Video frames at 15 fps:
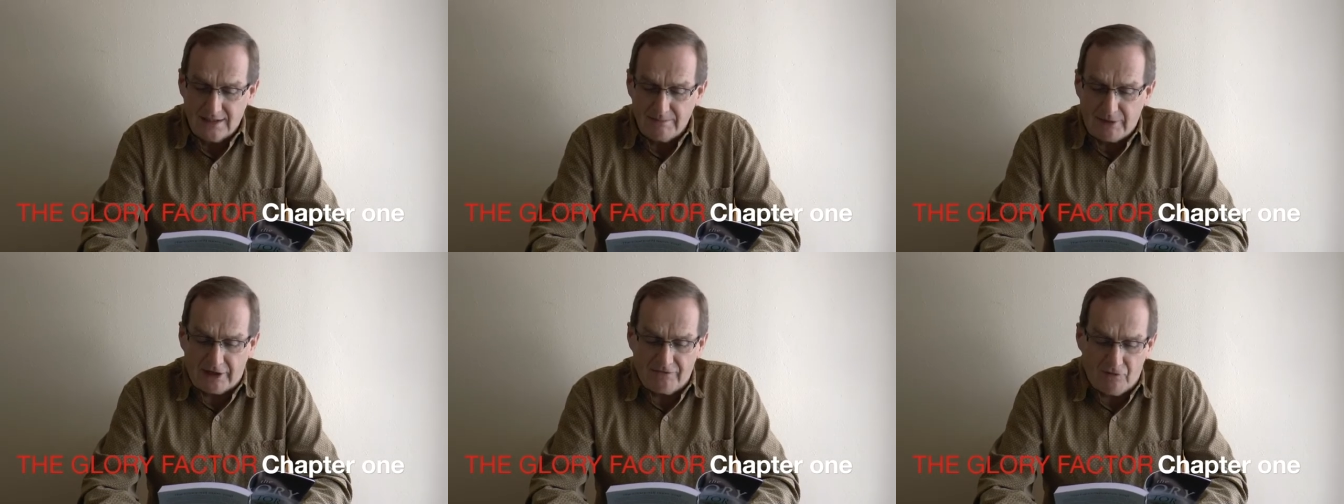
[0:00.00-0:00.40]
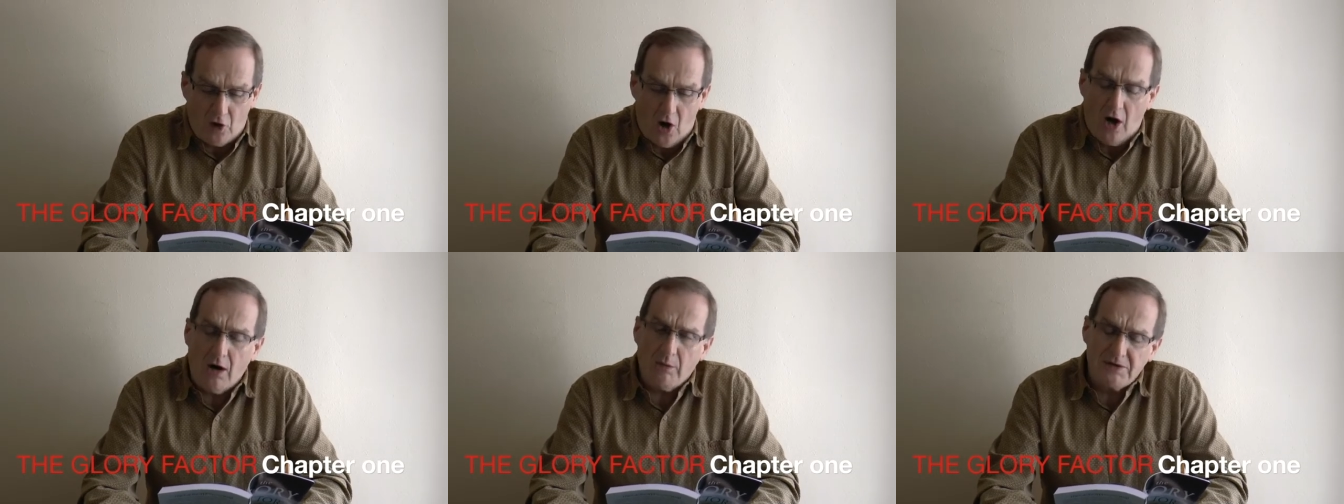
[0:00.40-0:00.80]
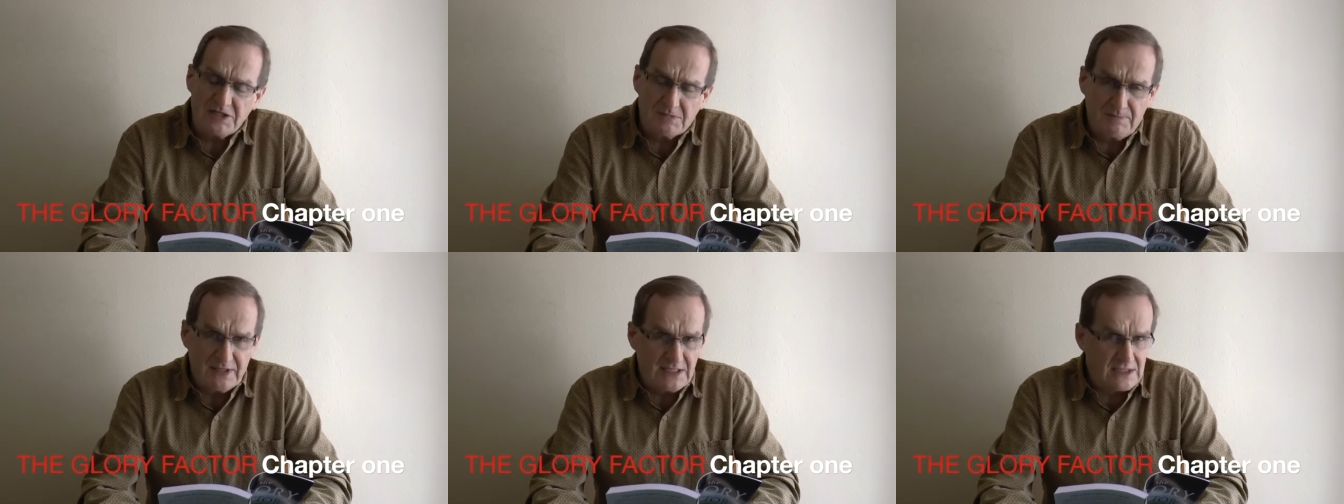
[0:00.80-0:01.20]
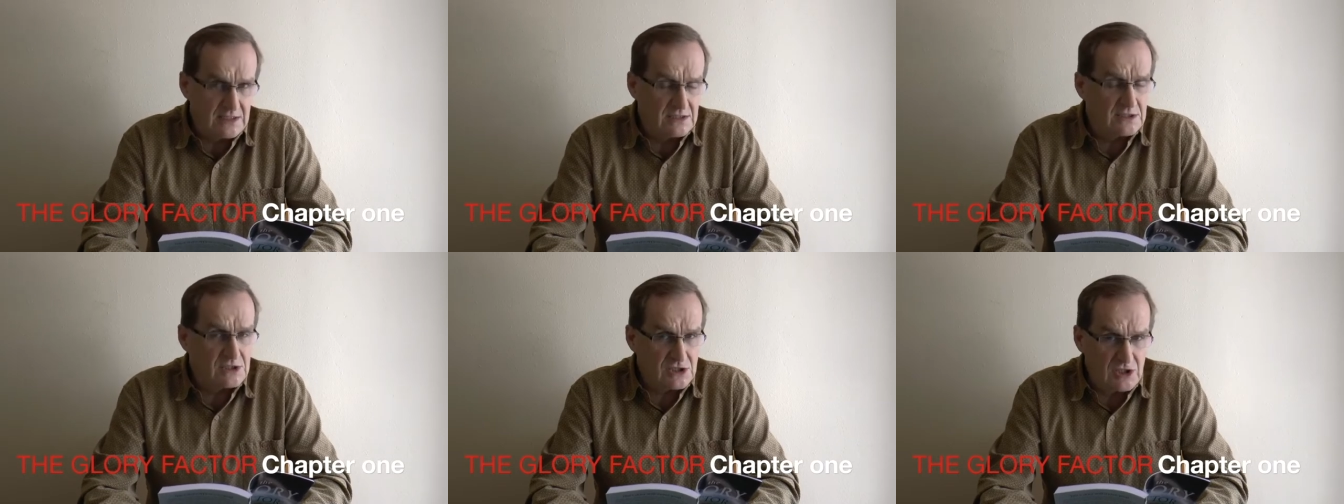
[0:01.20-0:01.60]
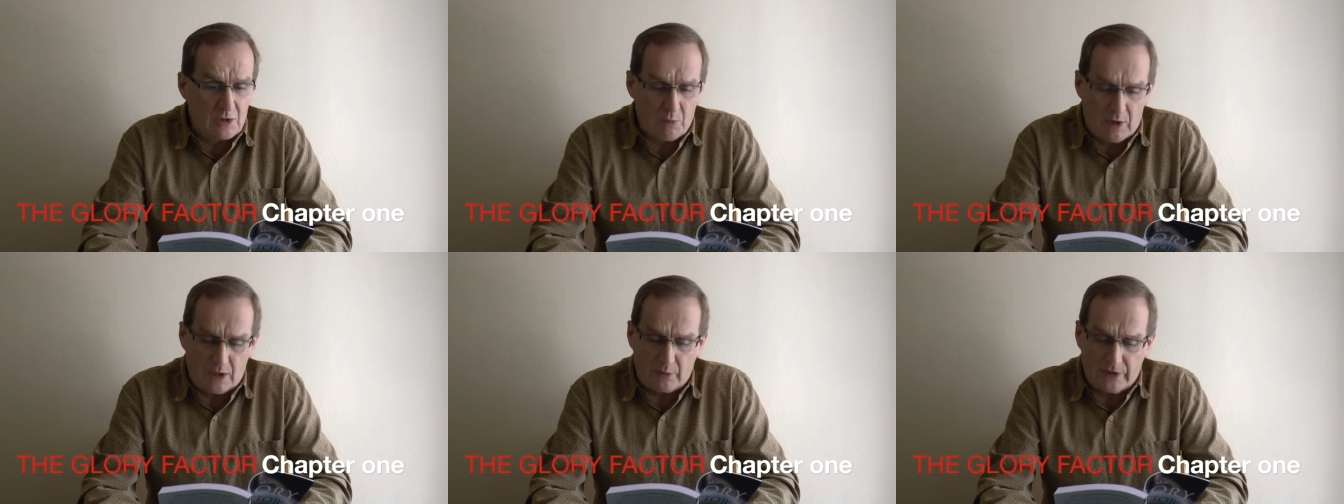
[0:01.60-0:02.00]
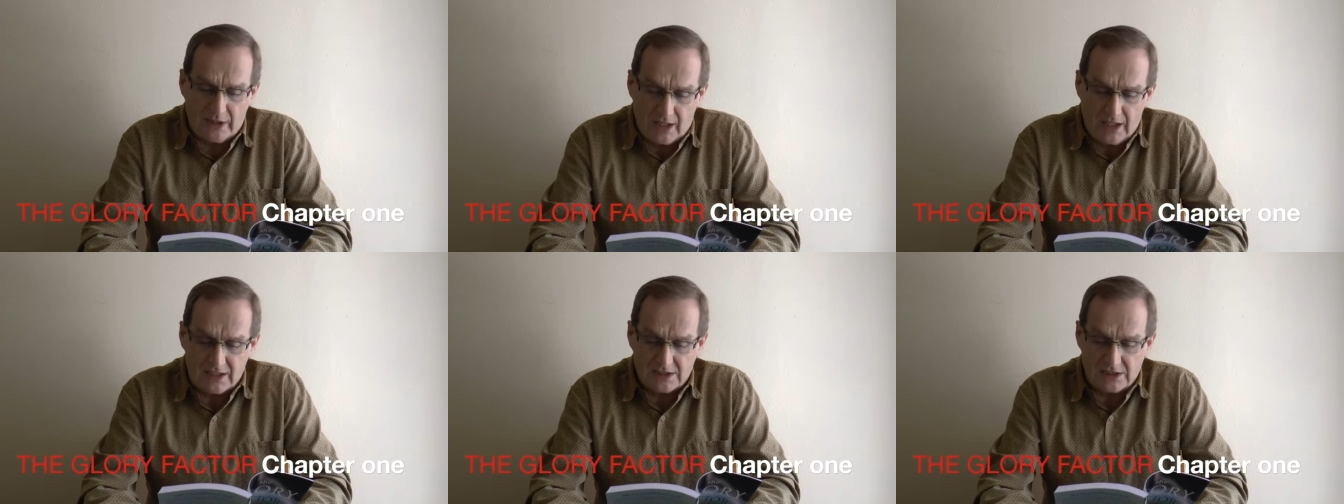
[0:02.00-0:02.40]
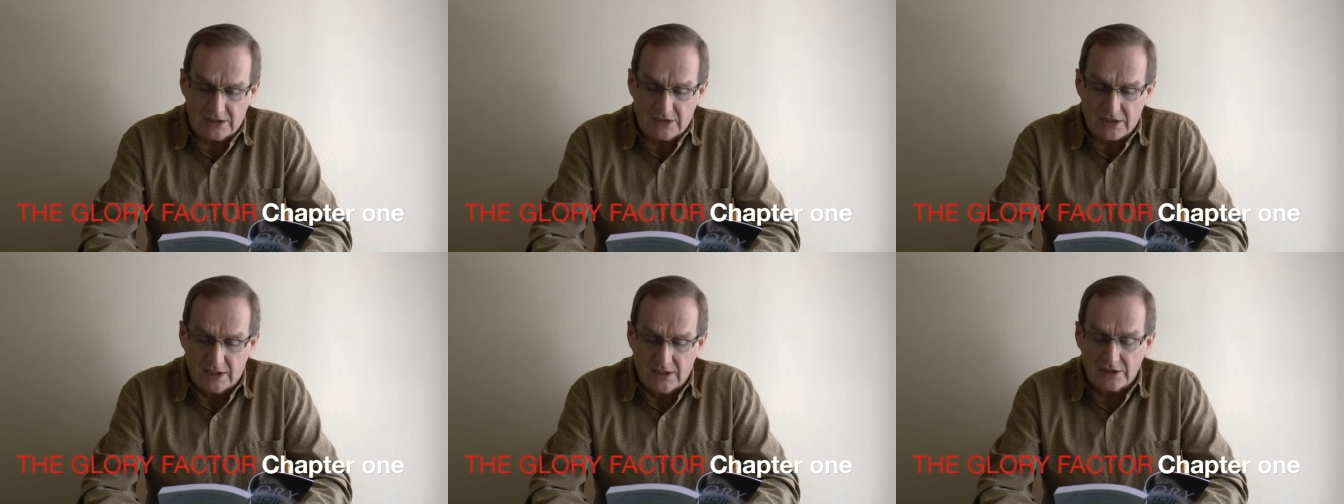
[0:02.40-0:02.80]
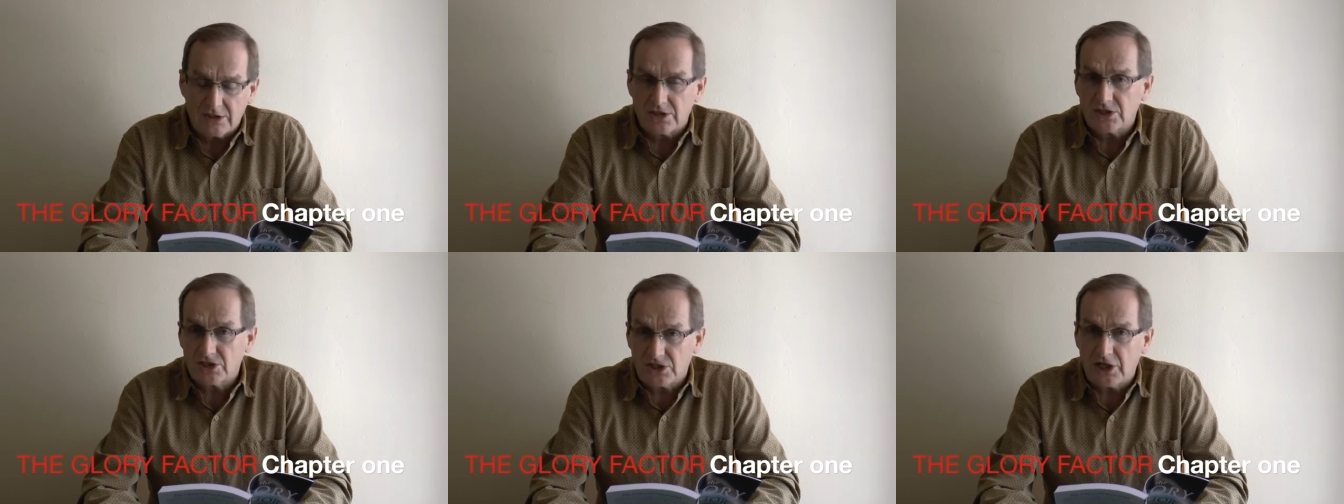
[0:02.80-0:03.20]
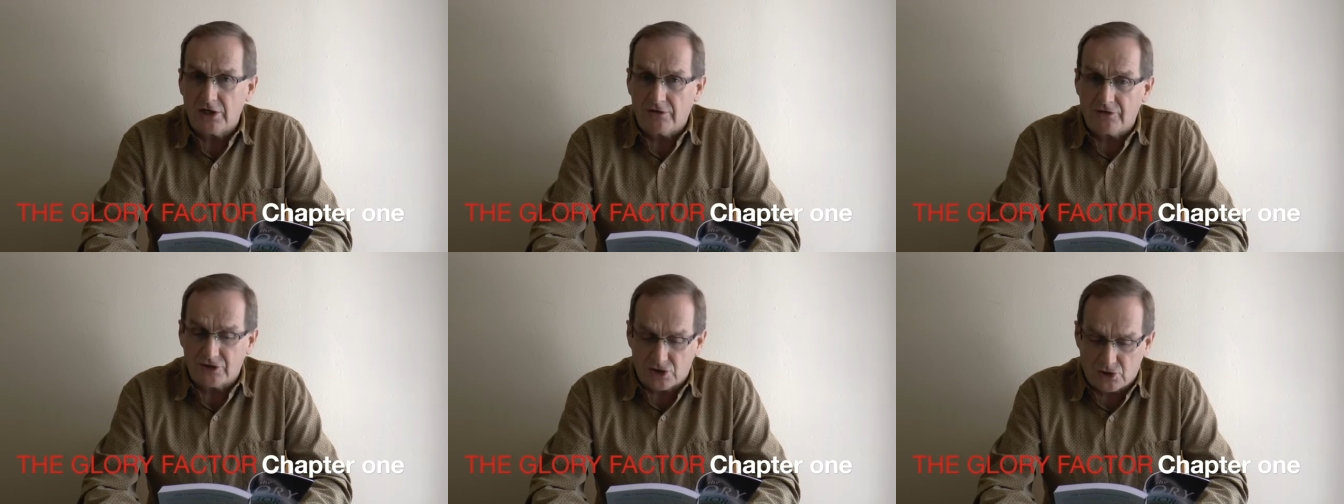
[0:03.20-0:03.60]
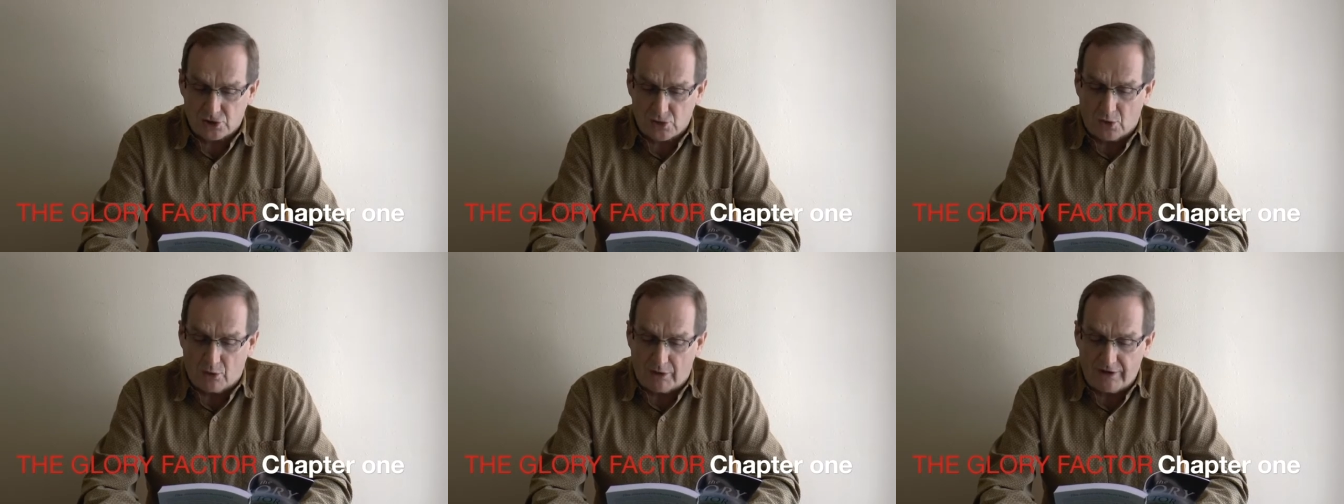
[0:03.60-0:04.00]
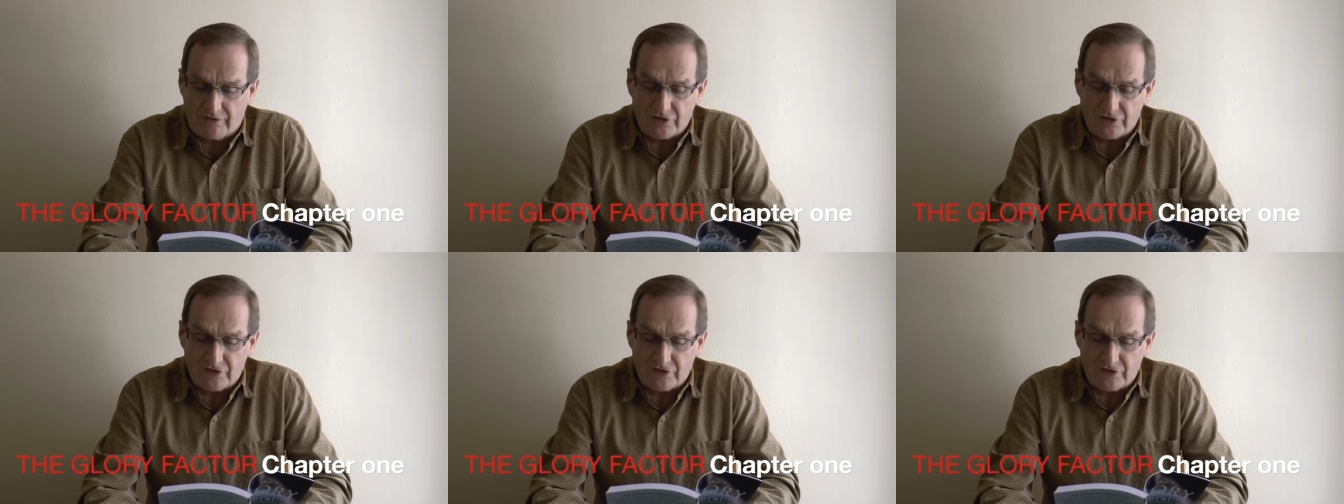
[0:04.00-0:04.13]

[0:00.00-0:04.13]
but I've always been somewhat reluctant to share the story,